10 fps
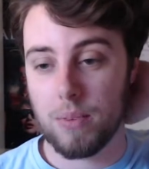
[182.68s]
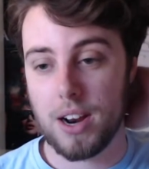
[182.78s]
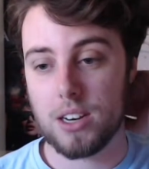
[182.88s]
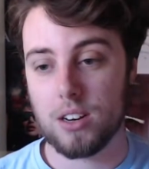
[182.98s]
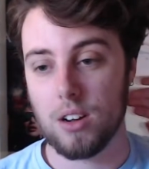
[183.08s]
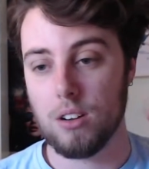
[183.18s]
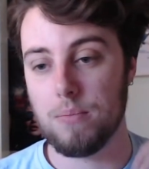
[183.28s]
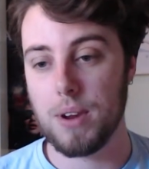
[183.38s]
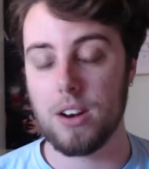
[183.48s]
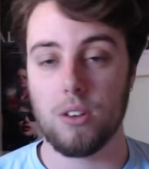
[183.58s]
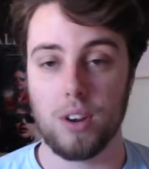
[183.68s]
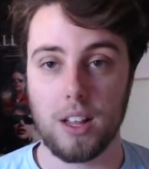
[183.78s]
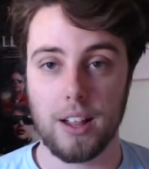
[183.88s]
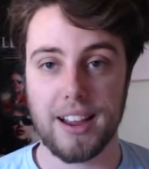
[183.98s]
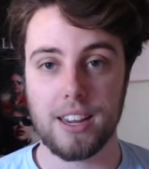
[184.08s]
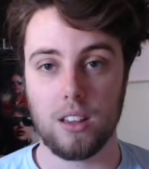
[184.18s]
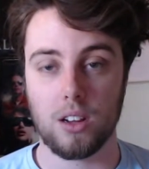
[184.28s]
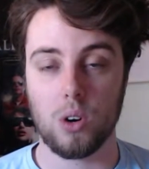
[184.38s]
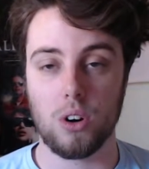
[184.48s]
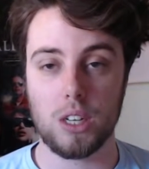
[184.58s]
a combination of me not really
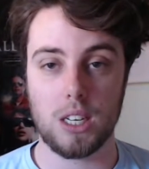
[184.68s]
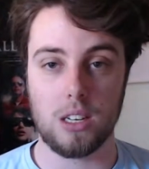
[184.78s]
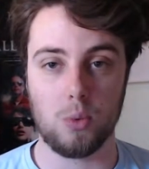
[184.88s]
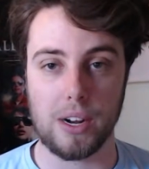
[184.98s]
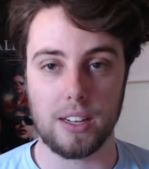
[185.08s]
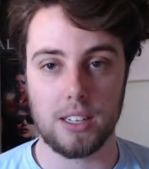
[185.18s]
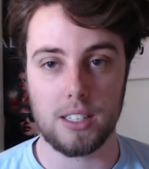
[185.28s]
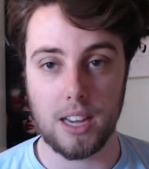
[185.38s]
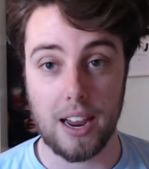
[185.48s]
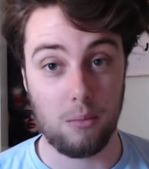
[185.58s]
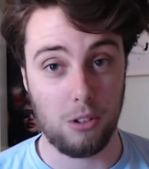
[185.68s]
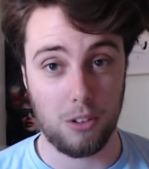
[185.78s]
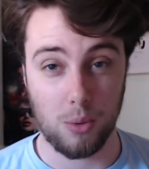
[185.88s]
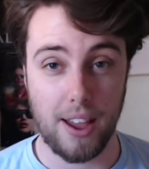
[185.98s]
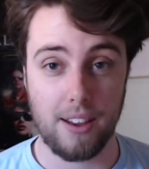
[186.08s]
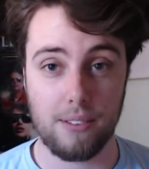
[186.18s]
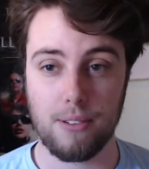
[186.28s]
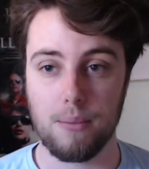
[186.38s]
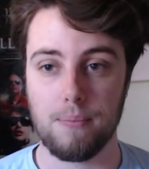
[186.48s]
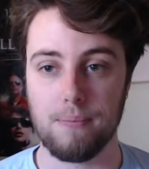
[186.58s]
liking the course as well as I had moved away
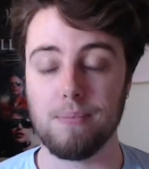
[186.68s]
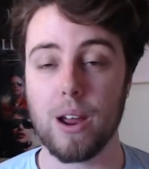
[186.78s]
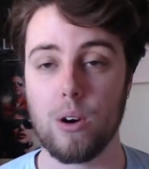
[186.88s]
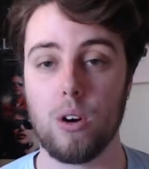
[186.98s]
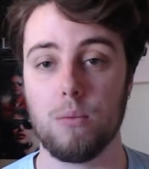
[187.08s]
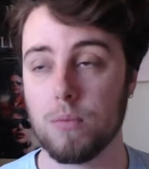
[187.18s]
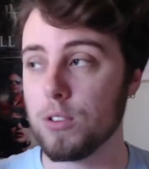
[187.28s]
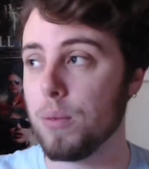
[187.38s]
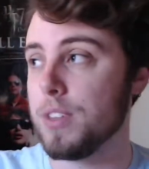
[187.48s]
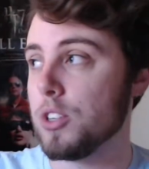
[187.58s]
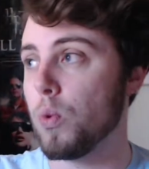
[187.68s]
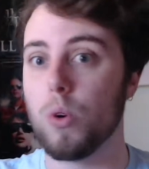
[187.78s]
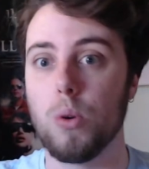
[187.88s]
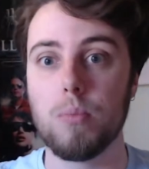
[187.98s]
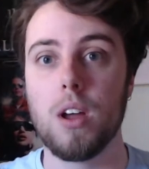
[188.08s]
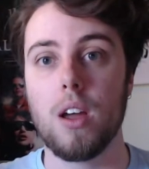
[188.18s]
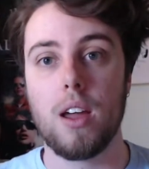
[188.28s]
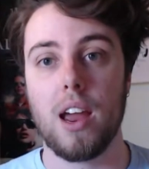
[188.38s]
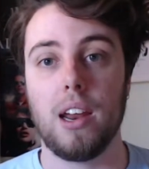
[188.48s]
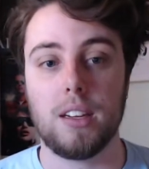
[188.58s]
from my home from this room
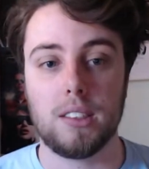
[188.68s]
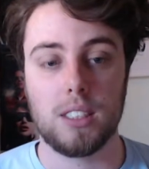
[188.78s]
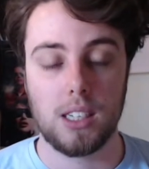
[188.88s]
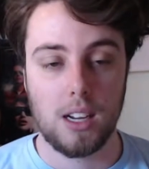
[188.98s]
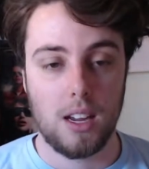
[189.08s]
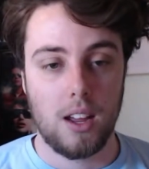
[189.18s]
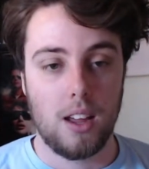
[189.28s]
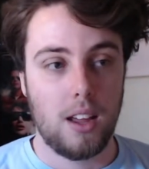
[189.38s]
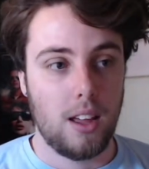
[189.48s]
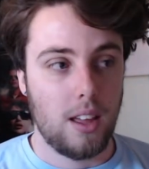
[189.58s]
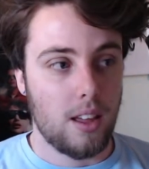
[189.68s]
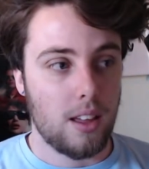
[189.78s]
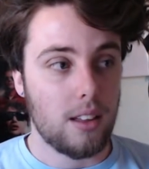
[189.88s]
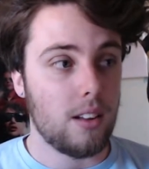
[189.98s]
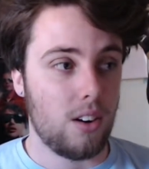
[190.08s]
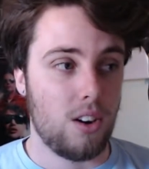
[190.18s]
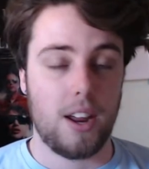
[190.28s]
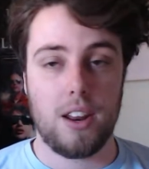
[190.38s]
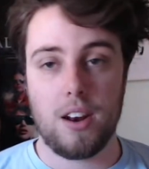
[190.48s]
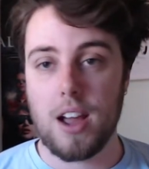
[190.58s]
and you know
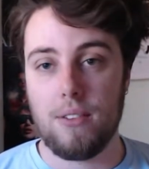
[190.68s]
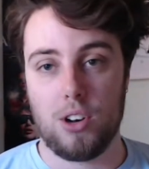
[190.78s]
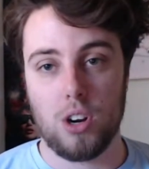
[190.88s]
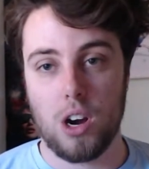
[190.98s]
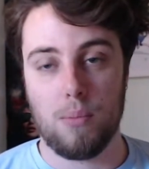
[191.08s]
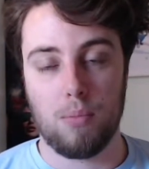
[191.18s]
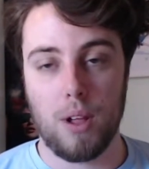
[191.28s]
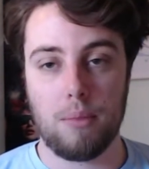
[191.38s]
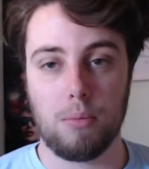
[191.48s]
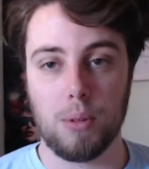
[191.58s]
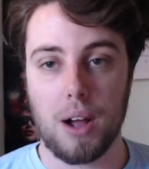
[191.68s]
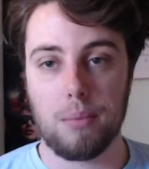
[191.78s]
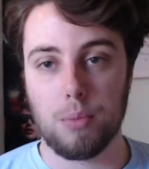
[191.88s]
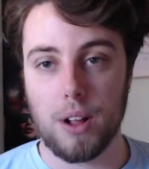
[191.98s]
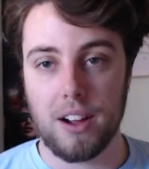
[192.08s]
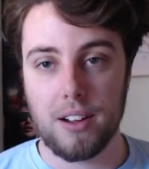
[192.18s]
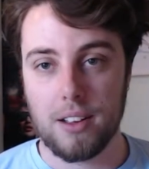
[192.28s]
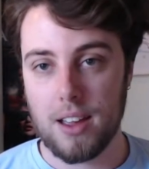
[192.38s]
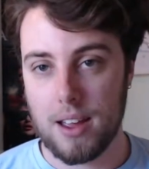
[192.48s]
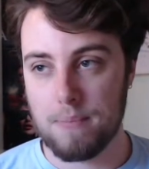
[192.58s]
I didn't have a job blah blah blah blah blah